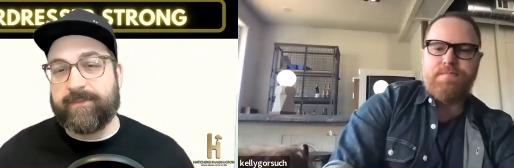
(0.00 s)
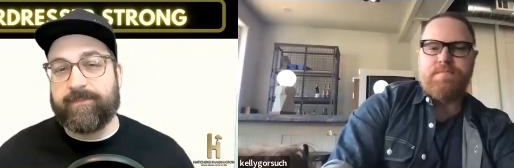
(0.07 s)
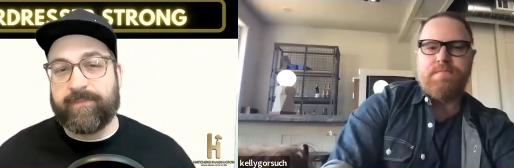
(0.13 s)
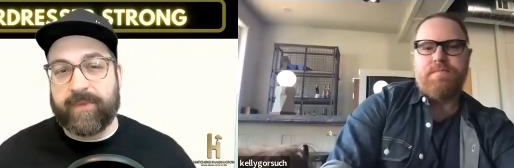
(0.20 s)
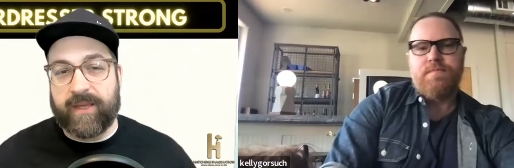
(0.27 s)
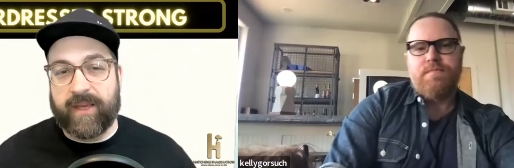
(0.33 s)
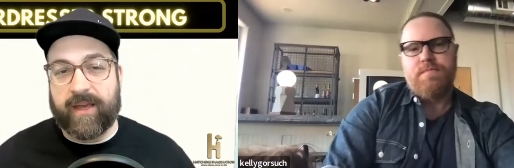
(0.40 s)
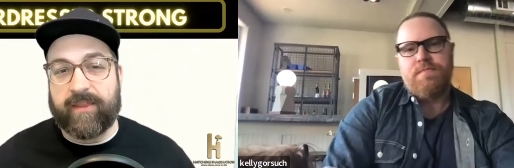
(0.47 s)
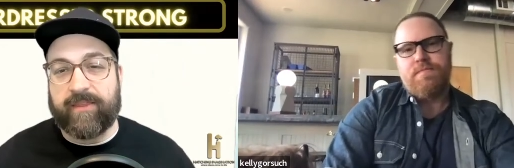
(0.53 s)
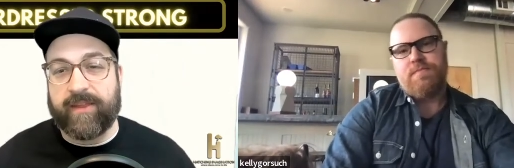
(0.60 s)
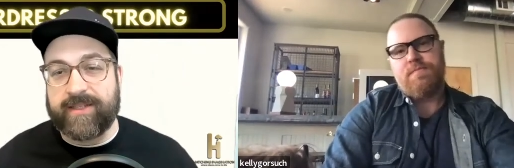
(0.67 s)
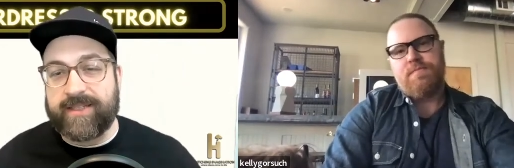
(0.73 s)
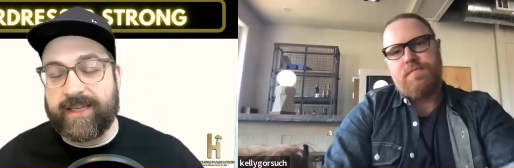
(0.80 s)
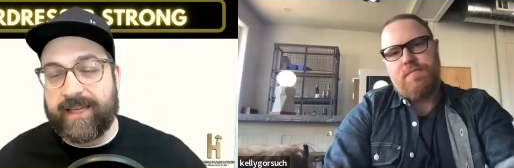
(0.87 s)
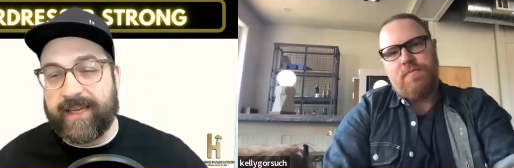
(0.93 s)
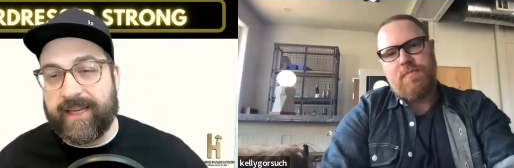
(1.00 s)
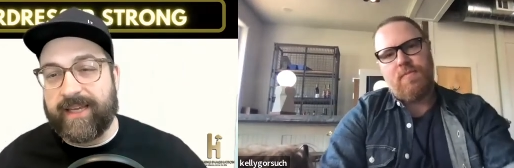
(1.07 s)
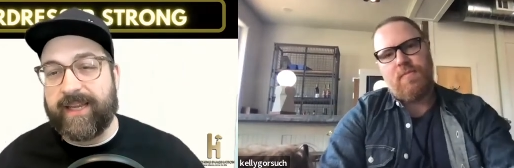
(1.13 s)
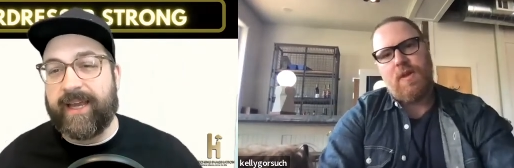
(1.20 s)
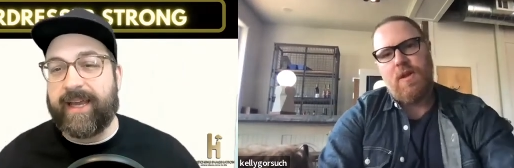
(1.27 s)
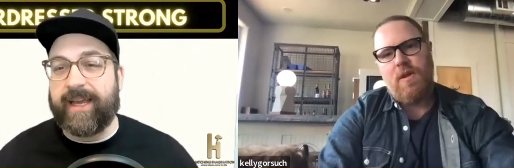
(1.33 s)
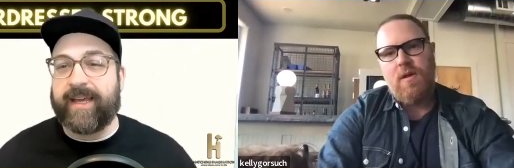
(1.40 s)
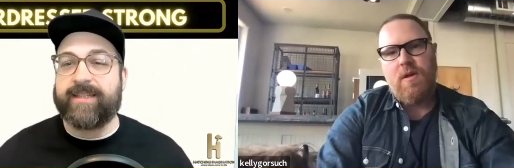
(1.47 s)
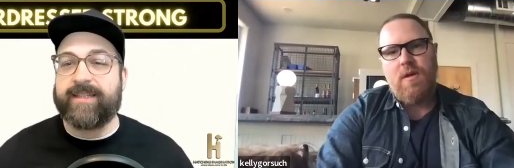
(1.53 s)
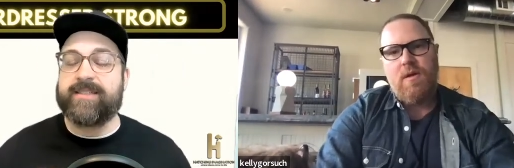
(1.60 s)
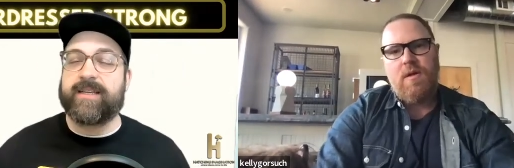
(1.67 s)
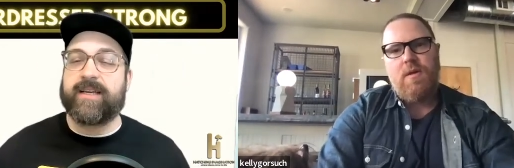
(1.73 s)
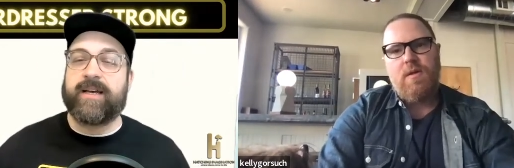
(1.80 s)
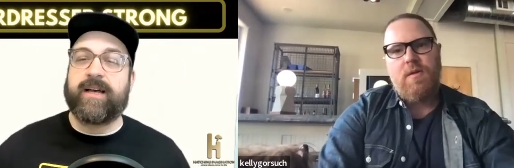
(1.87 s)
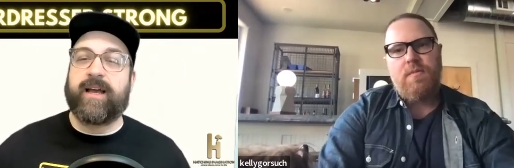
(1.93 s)
Speaker 1: yeah thanks again and
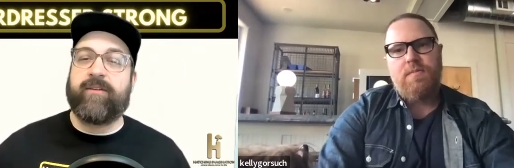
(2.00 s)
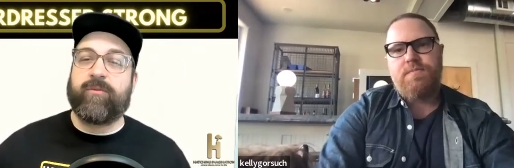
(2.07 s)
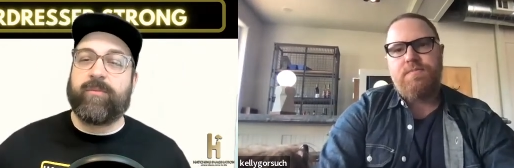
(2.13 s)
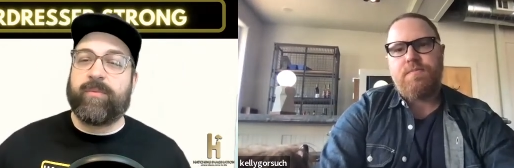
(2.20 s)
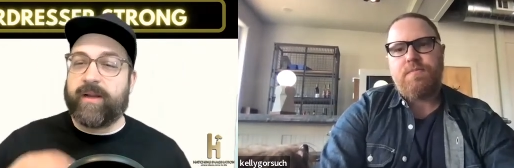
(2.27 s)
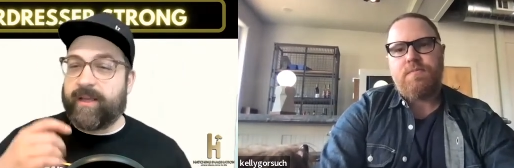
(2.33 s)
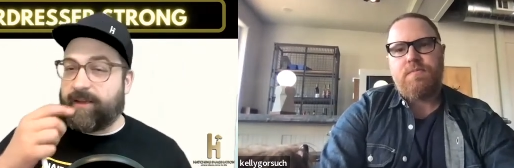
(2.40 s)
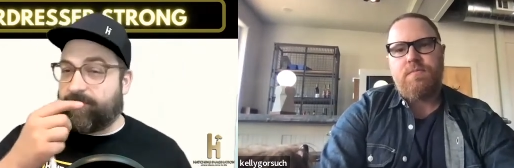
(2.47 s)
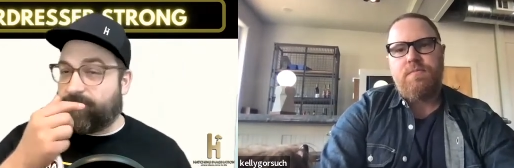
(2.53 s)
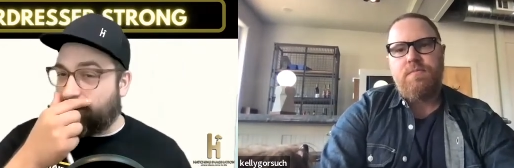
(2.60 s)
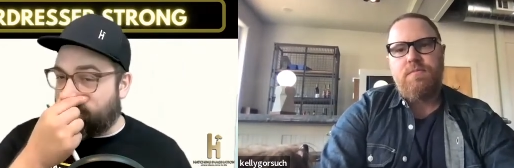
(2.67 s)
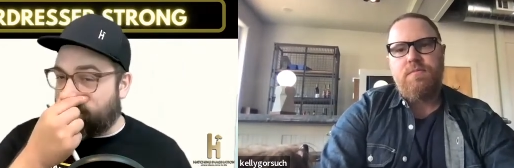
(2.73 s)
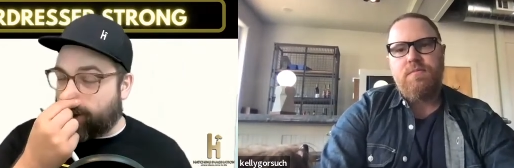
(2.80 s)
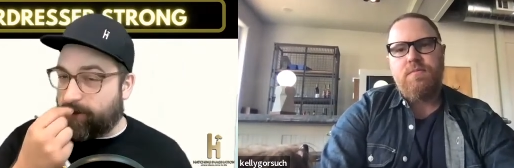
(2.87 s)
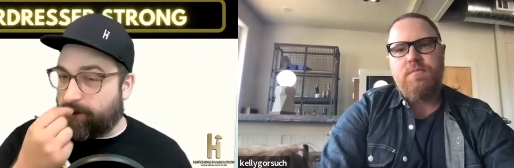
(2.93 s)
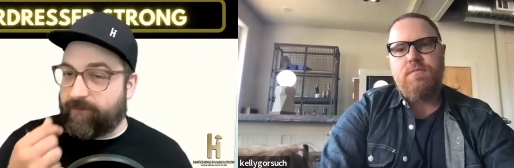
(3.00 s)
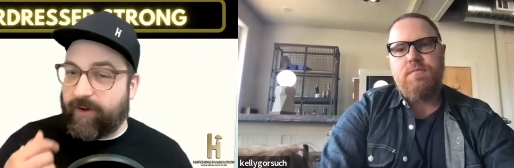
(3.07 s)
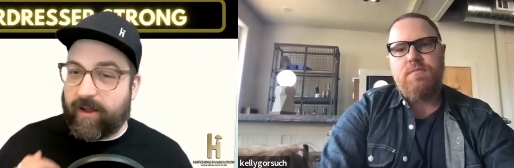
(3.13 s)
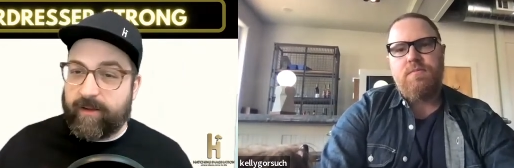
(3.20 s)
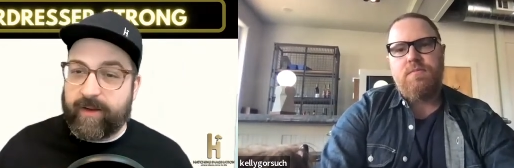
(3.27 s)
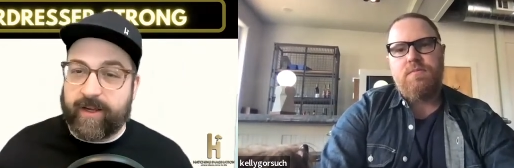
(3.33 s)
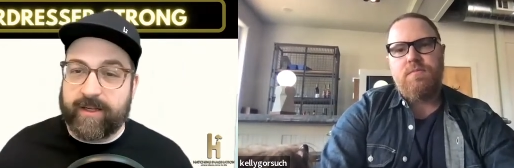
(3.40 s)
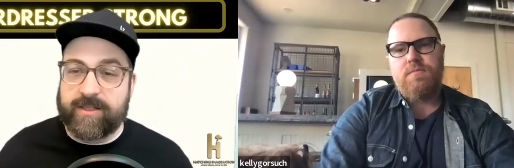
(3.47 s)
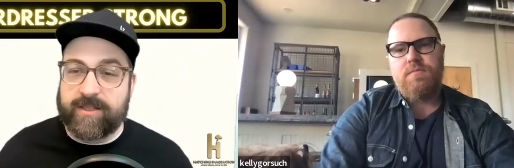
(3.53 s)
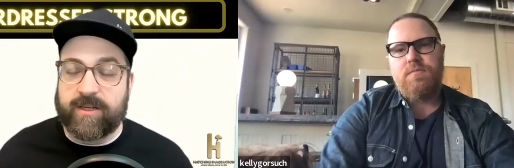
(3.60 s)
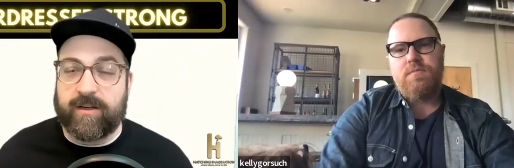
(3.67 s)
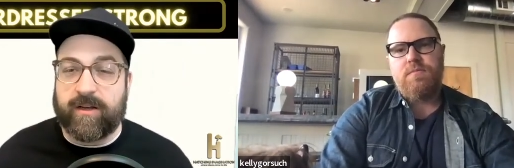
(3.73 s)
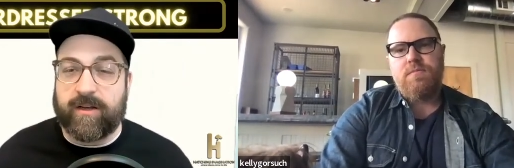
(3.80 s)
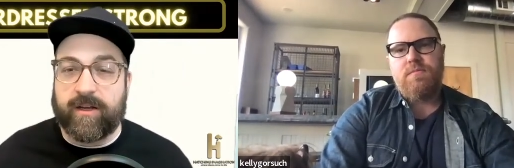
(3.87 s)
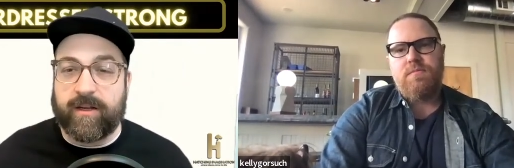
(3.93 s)
uh, everybody if you're following us
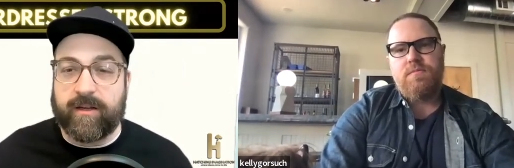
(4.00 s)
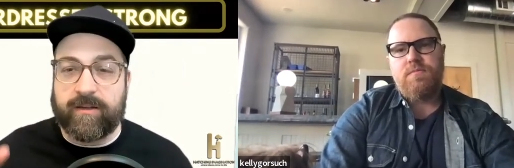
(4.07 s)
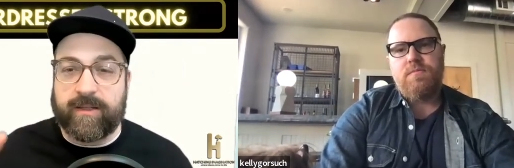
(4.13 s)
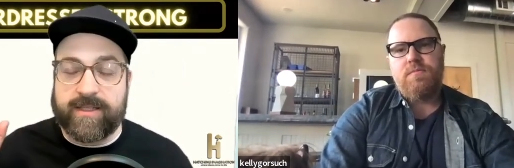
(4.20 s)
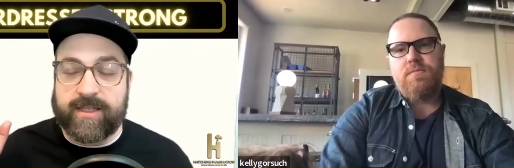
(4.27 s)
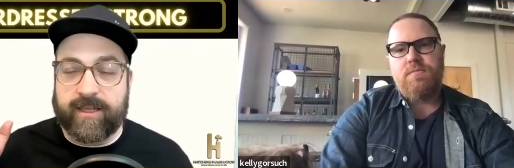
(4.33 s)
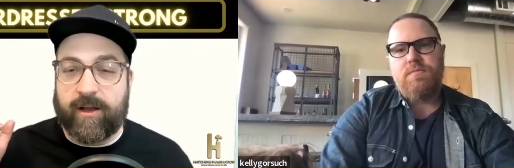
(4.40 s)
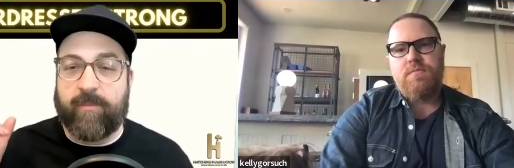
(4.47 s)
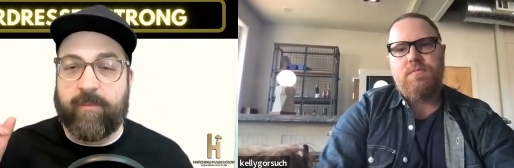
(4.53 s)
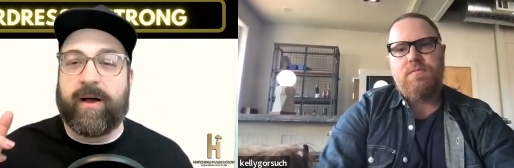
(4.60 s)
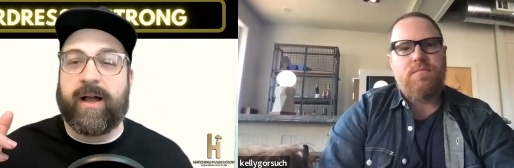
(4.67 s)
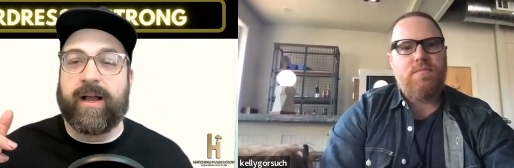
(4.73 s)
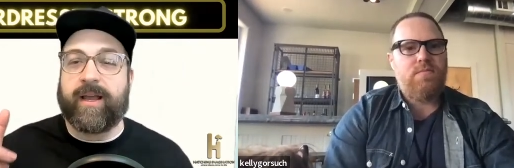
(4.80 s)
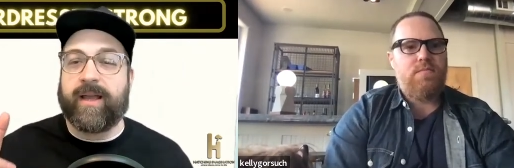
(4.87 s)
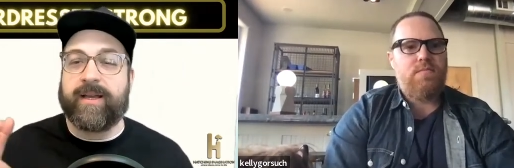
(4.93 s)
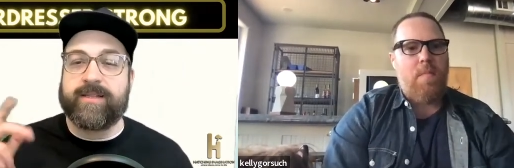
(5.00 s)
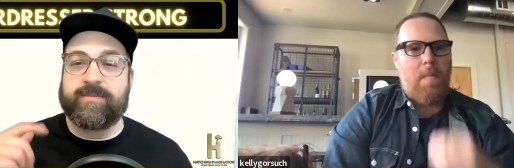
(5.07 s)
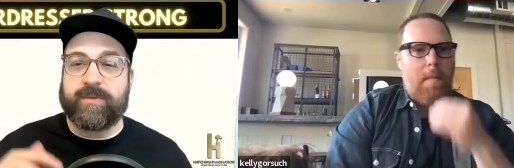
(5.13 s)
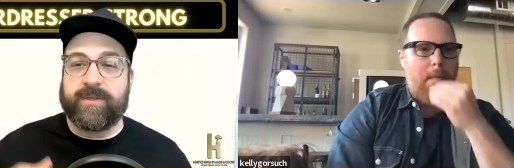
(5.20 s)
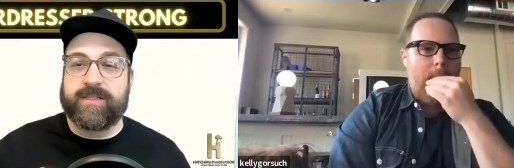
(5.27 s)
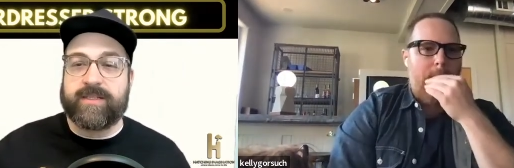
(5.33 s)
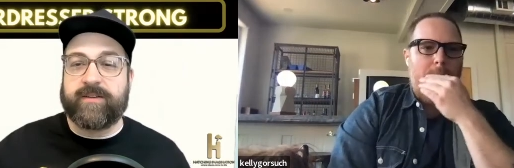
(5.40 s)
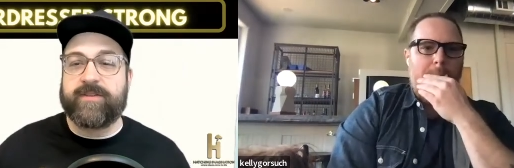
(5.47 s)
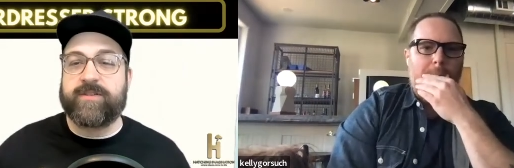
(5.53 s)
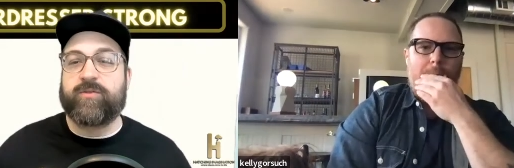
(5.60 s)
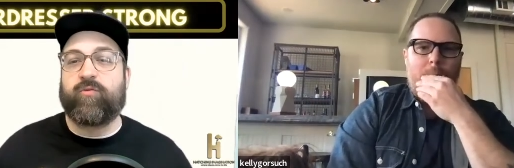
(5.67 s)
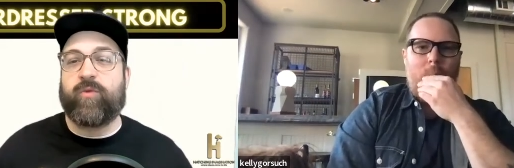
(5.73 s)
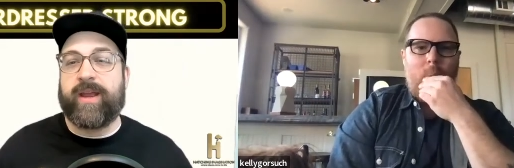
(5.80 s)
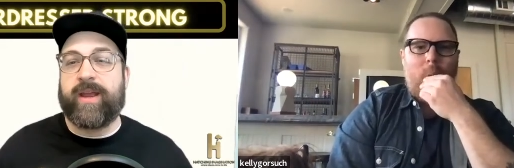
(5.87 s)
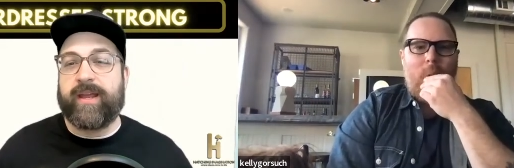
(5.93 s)
on listening on podcast please give us a
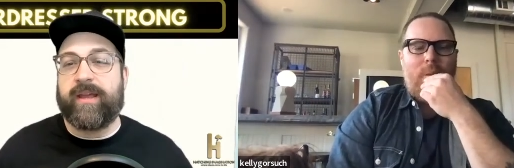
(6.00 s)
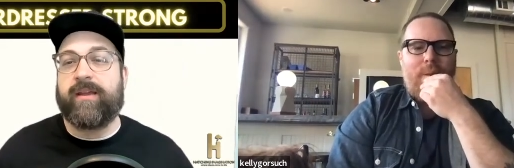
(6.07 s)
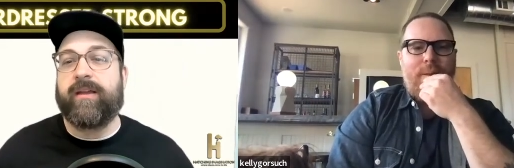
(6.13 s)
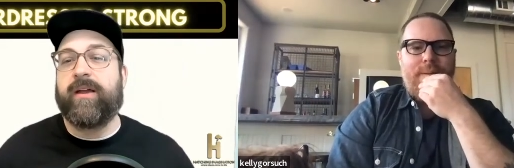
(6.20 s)
rating